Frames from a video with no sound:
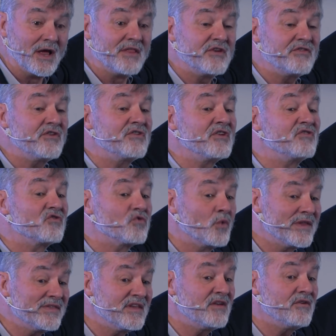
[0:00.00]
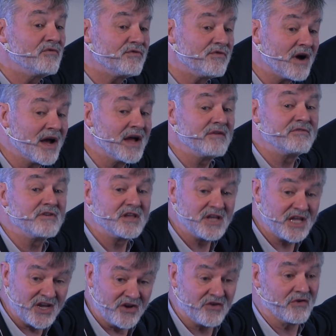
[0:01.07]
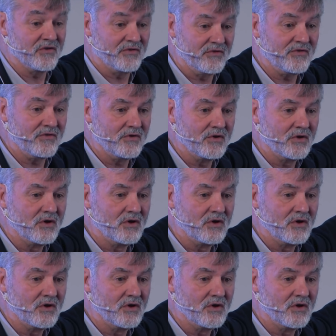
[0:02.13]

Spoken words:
This is in 25 years.